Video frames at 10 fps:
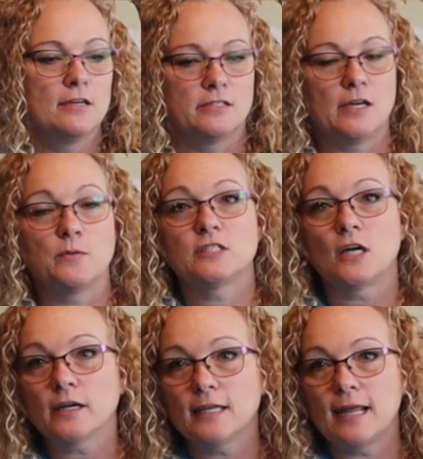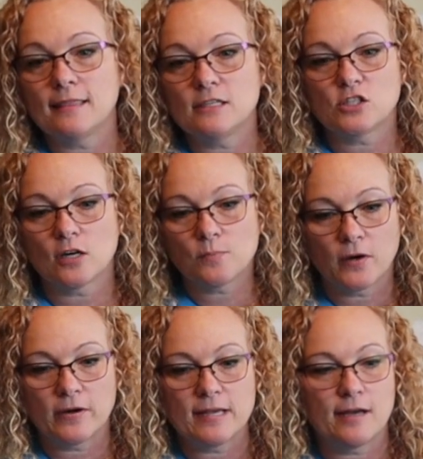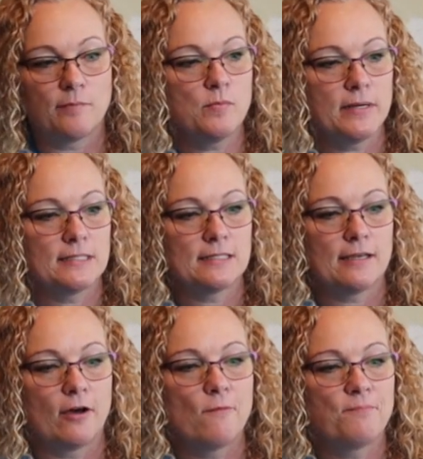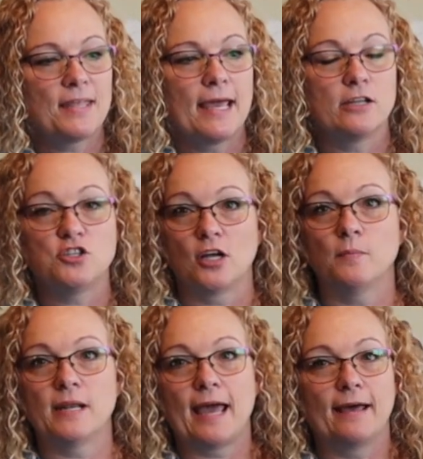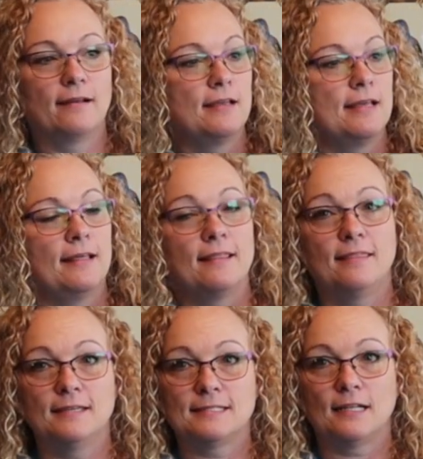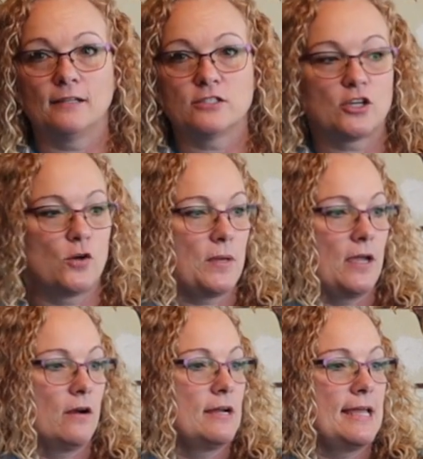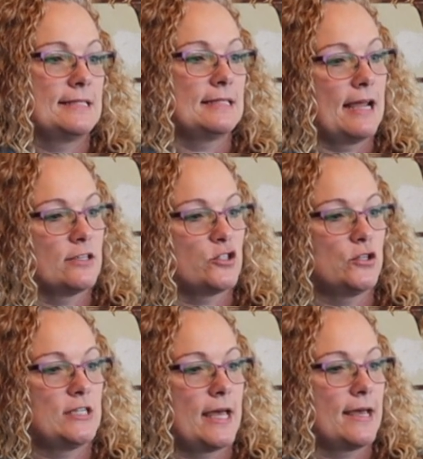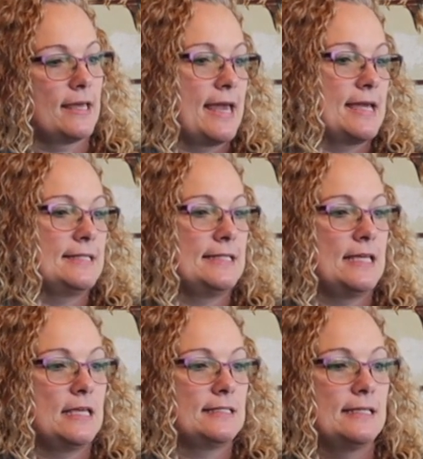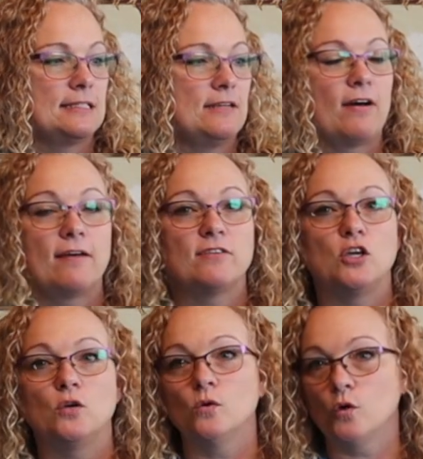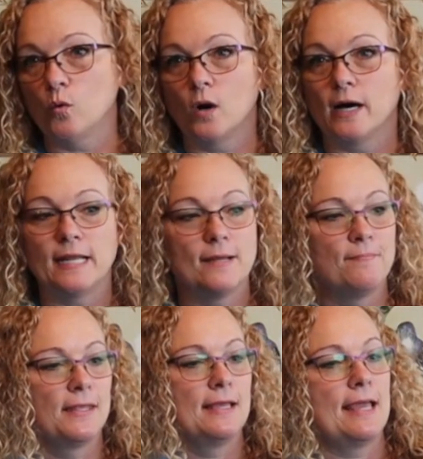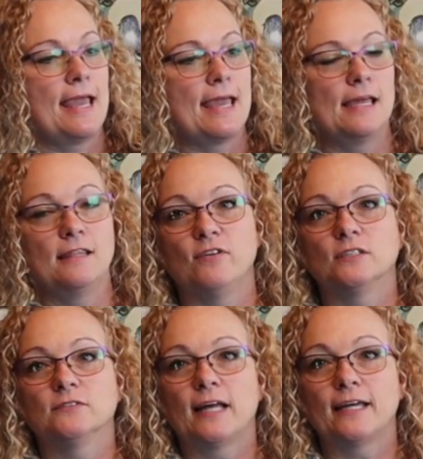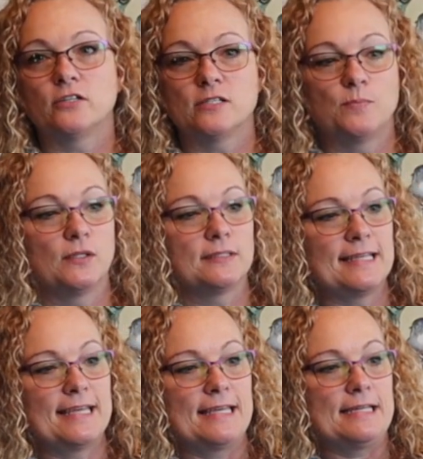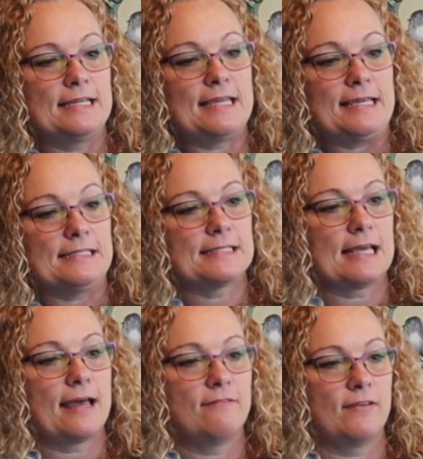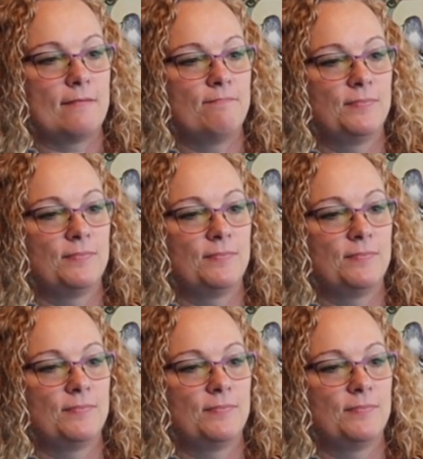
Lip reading: So I was talking at the star party a couple months ago, and a gentleman had this telescope here. It's an Astrotech AT65Q quad, and the field flattener is built in inside of it.